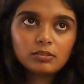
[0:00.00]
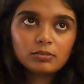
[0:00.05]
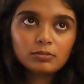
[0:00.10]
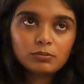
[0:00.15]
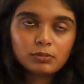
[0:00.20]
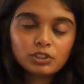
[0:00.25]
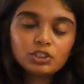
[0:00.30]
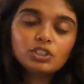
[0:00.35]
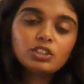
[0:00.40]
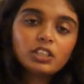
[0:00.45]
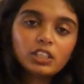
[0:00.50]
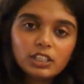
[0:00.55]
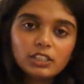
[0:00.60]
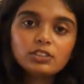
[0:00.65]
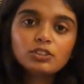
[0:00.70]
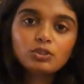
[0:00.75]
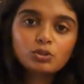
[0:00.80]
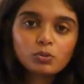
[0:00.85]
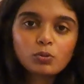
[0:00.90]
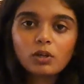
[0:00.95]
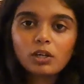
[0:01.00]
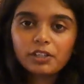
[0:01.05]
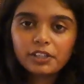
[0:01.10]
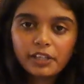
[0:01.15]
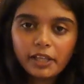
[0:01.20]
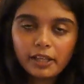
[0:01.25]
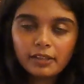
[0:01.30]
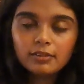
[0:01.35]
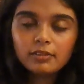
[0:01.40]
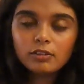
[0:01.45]
which leads to her
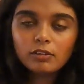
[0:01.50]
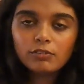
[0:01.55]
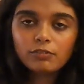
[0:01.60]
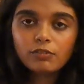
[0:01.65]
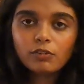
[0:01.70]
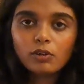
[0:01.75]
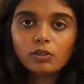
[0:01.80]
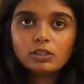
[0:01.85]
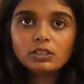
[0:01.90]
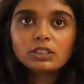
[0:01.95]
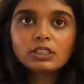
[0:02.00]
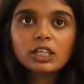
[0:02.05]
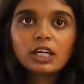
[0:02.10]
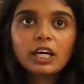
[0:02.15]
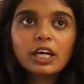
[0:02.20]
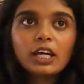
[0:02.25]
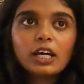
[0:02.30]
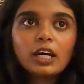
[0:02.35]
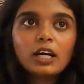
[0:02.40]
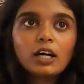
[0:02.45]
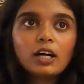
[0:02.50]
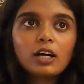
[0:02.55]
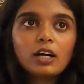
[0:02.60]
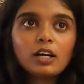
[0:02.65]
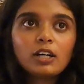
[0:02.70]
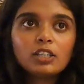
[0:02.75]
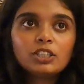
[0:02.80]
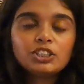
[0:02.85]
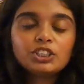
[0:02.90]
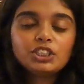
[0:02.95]
death, of course.
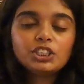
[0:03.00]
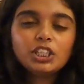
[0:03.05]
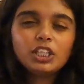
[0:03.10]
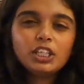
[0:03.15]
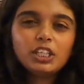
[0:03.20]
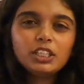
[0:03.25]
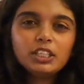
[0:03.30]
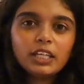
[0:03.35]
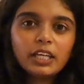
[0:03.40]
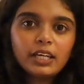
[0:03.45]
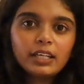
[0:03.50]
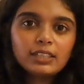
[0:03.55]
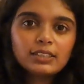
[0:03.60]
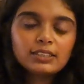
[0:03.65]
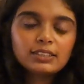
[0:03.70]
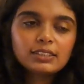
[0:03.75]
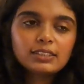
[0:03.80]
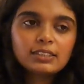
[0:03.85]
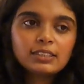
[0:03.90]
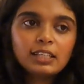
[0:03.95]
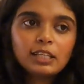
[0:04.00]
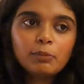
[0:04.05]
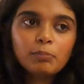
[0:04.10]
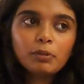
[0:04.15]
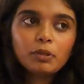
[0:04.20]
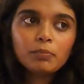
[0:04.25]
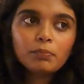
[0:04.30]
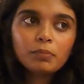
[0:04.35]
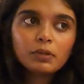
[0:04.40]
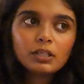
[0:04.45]
She takes
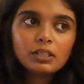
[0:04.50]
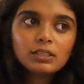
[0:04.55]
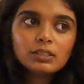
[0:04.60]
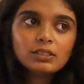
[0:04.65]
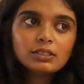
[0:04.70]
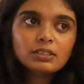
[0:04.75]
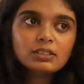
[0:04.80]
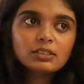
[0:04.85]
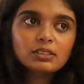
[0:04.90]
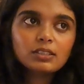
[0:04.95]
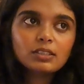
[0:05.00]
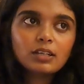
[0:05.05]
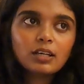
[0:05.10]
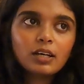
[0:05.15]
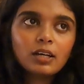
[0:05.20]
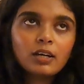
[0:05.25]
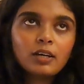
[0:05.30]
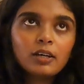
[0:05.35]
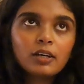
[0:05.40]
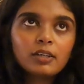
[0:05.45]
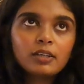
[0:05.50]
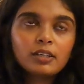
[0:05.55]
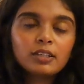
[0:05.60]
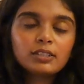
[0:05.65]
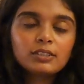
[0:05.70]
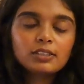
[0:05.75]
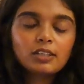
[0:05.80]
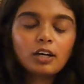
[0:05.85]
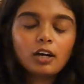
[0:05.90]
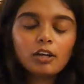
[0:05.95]
sleeping pills, I
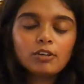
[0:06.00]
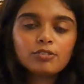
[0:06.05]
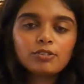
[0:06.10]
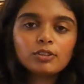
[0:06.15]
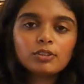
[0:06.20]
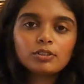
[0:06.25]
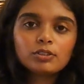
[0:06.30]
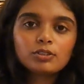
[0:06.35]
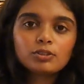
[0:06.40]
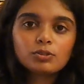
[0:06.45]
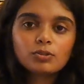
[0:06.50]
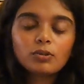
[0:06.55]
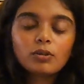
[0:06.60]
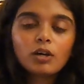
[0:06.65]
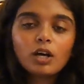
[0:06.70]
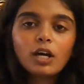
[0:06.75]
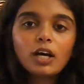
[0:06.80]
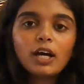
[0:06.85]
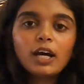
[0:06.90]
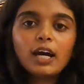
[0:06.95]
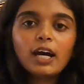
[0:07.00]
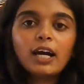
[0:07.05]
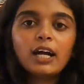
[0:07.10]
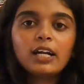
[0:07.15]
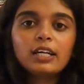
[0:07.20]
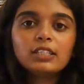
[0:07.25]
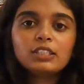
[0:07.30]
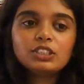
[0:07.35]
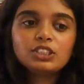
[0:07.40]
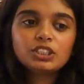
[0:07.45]
guess 100 or so,
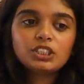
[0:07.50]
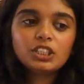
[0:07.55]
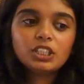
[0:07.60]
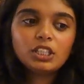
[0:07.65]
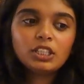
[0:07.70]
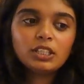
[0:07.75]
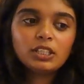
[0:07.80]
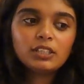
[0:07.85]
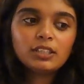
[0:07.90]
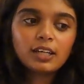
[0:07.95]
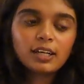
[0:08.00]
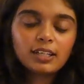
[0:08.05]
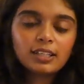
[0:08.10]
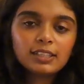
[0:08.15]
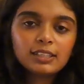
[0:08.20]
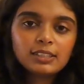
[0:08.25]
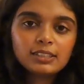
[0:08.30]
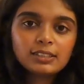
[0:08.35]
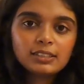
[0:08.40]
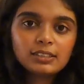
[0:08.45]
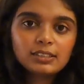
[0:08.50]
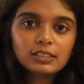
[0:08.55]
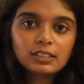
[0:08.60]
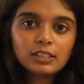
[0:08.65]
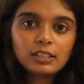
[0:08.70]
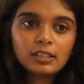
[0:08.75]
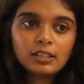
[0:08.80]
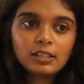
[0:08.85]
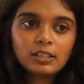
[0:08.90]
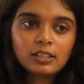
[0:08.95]
and she dies
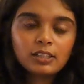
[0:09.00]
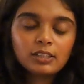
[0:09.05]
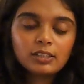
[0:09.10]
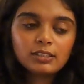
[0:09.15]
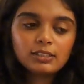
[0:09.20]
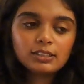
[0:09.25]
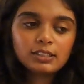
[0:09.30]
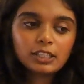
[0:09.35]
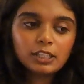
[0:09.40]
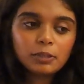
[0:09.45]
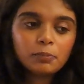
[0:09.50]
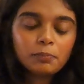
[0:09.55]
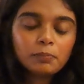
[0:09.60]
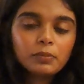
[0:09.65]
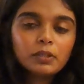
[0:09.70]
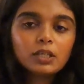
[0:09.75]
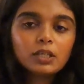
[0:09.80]
in her sleep